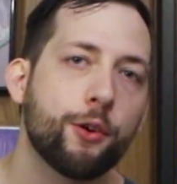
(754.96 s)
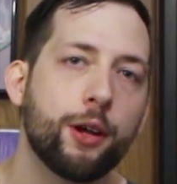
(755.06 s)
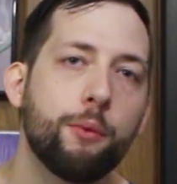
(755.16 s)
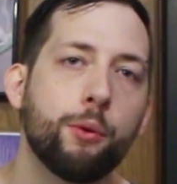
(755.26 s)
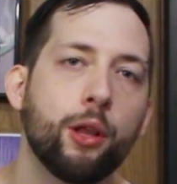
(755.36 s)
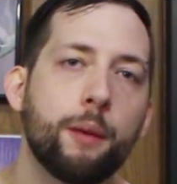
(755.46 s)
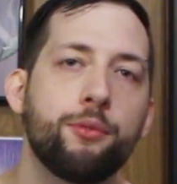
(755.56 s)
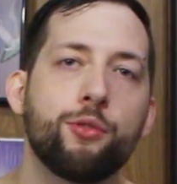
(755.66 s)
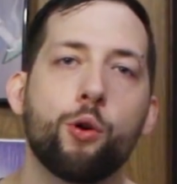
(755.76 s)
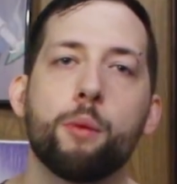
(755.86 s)
Furry will
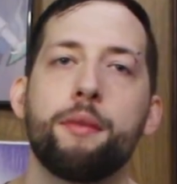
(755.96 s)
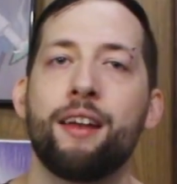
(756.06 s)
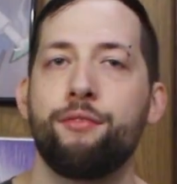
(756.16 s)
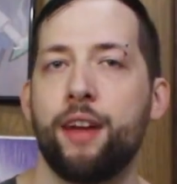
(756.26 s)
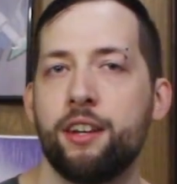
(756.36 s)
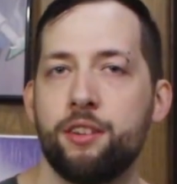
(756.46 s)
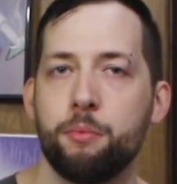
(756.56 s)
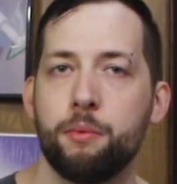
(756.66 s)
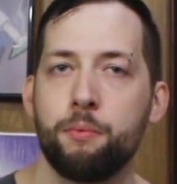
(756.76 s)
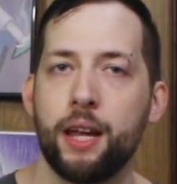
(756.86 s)
absorb that
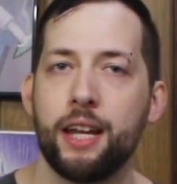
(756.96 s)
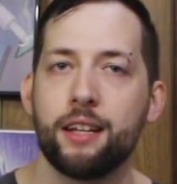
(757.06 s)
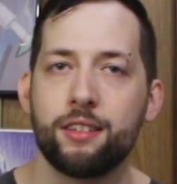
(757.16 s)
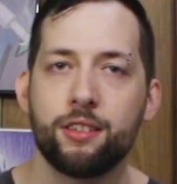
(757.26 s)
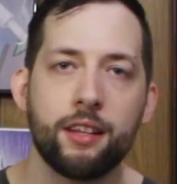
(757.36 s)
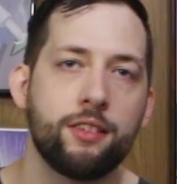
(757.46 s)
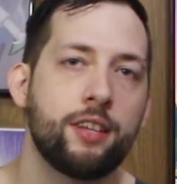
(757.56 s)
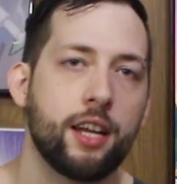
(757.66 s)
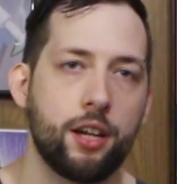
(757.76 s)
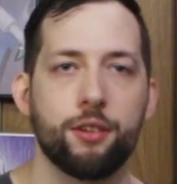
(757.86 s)
fandom in its
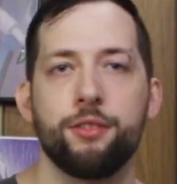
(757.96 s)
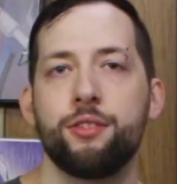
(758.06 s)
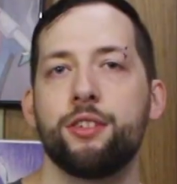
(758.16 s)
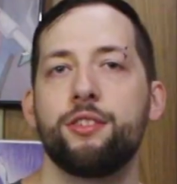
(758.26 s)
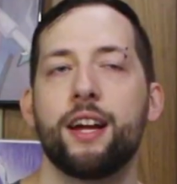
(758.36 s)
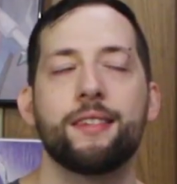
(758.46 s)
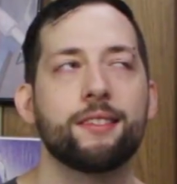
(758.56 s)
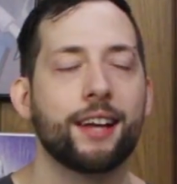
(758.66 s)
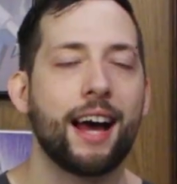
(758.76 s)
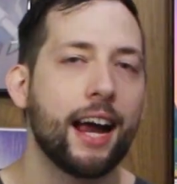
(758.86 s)
sunset years, since
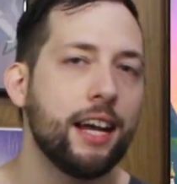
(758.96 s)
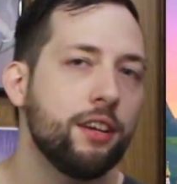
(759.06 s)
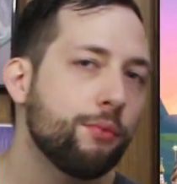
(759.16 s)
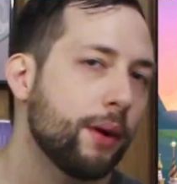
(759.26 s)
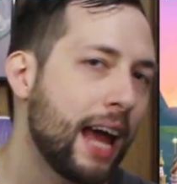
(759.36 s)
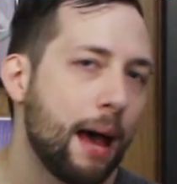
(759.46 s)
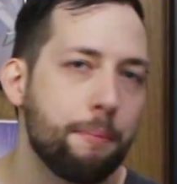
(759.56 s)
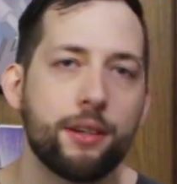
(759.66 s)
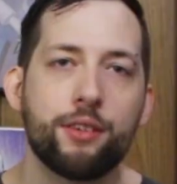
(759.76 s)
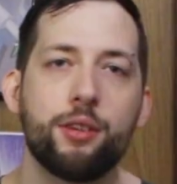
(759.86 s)
that's kind of what
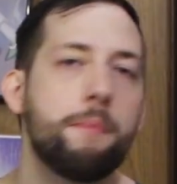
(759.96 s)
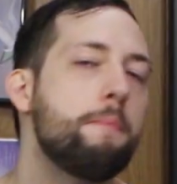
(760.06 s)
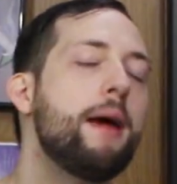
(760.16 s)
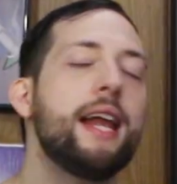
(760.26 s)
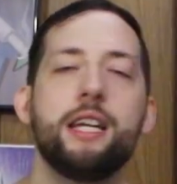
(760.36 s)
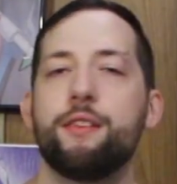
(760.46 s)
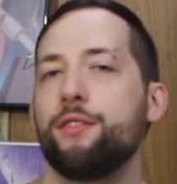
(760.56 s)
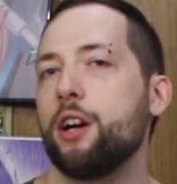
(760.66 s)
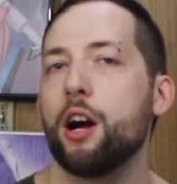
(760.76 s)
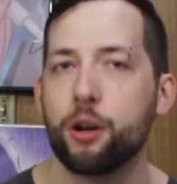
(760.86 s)
happened to many of
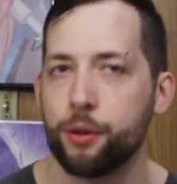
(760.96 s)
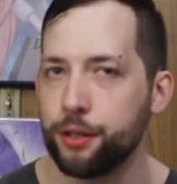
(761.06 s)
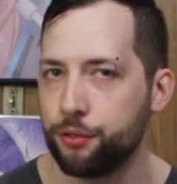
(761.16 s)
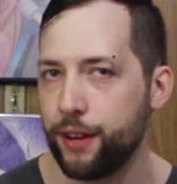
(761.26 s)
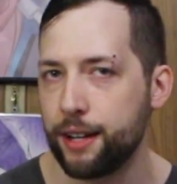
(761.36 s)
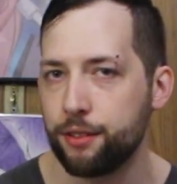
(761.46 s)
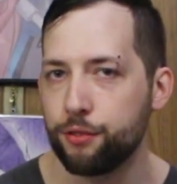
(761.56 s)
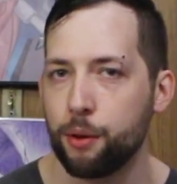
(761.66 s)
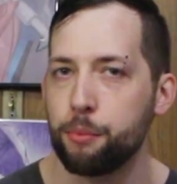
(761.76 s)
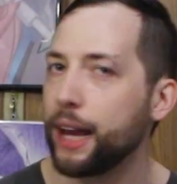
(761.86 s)
the Gargoyles fans
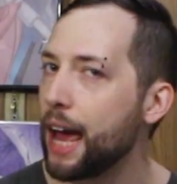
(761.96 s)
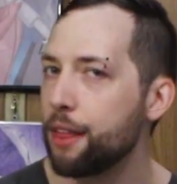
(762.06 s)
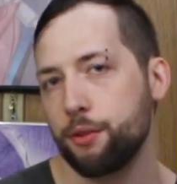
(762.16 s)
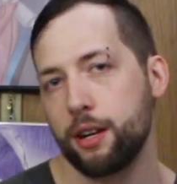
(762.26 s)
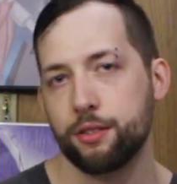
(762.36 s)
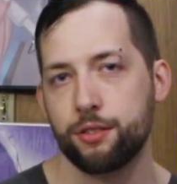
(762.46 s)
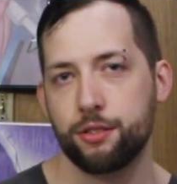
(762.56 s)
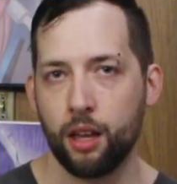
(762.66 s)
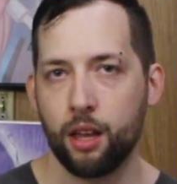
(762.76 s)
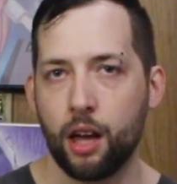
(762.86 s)
from the
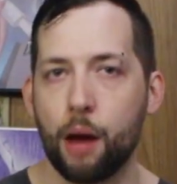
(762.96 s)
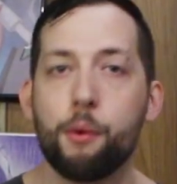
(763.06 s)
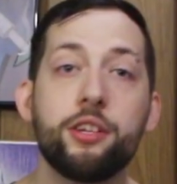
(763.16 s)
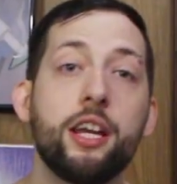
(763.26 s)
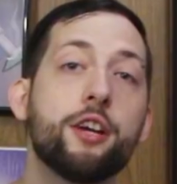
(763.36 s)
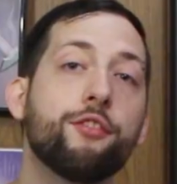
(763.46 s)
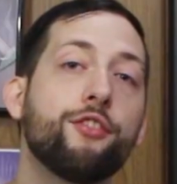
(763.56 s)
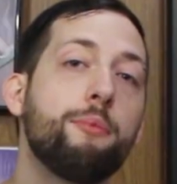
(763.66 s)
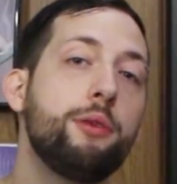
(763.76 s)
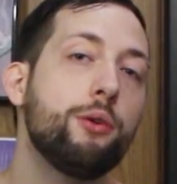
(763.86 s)
gatherings. I want to hear
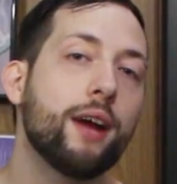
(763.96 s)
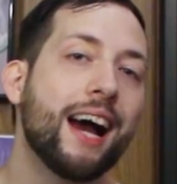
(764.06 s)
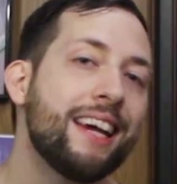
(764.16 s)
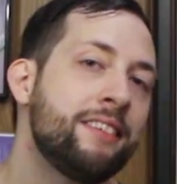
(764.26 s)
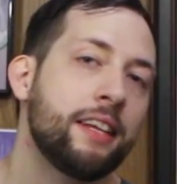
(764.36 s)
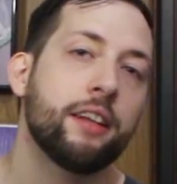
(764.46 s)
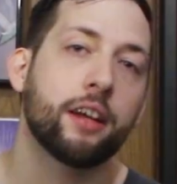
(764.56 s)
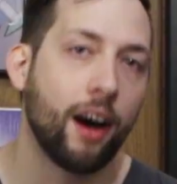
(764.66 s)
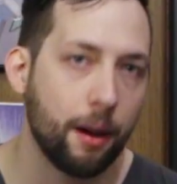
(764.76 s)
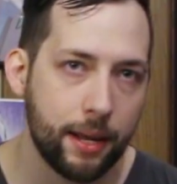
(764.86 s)
from you guys in the
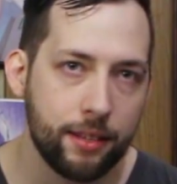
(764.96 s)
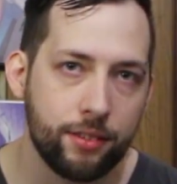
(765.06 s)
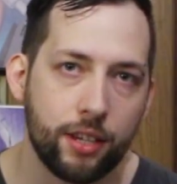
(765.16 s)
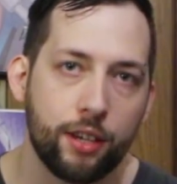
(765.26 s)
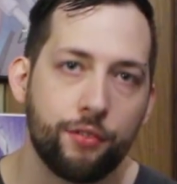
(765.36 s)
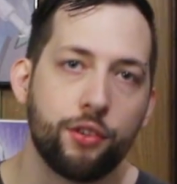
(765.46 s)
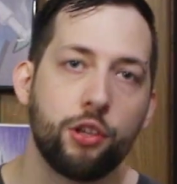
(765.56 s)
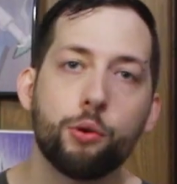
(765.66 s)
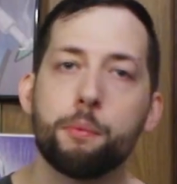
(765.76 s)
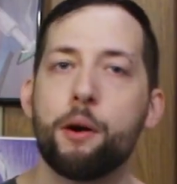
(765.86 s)
comments if
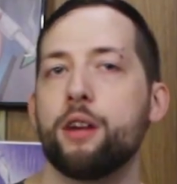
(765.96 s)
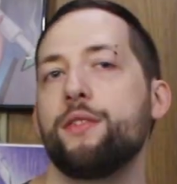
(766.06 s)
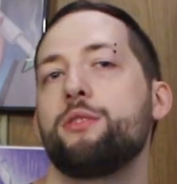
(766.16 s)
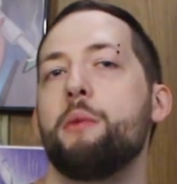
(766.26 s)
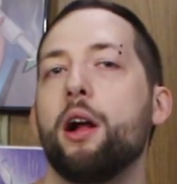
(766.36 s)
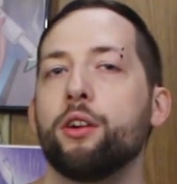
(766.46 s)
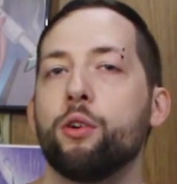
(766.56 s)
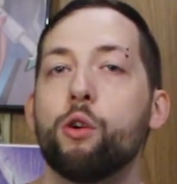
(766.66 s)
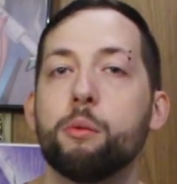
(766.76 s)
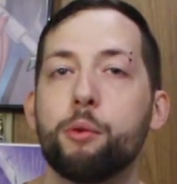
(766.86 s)
you were part of a smaller
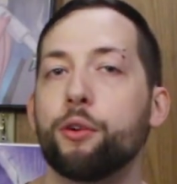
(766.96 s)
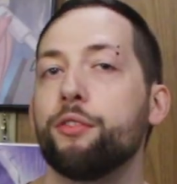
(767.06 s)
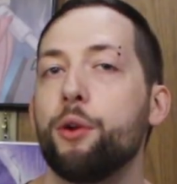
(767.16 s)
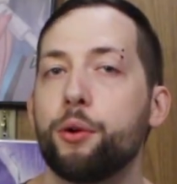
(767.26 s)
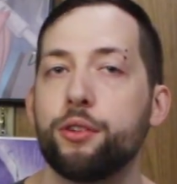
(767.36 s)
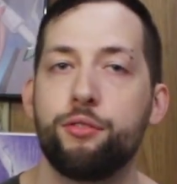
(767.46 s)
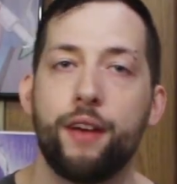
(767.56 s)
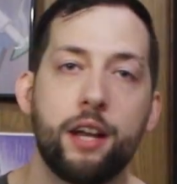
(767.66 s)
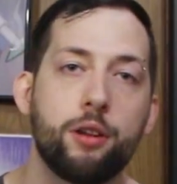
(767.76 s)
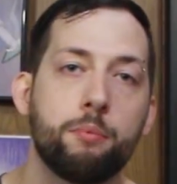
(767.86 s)
or more focused
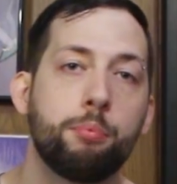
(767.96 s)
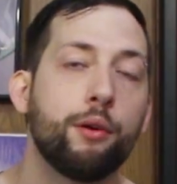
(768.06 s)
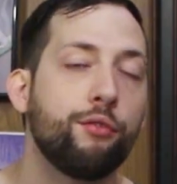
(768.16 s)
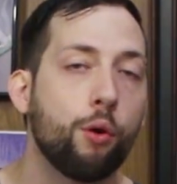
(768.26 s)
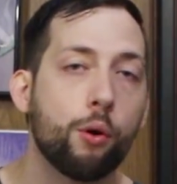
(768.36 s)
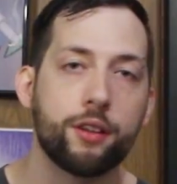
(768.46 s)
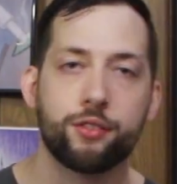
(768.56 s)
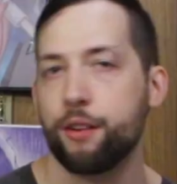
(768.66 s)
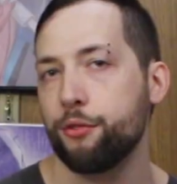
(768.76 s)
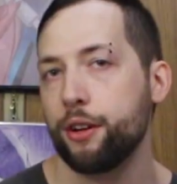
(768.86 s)
fandom before
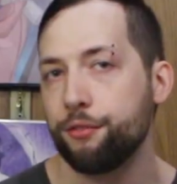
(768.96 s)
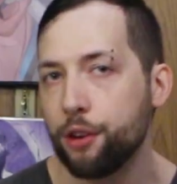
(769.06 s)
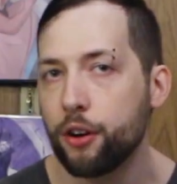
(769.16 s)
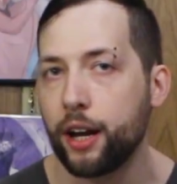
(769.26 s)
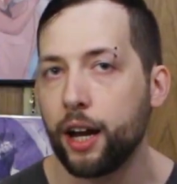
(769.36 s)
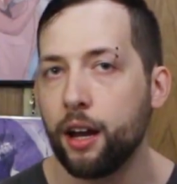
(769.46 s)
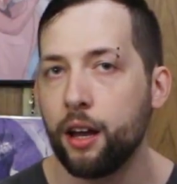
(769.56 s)
discovering Furry.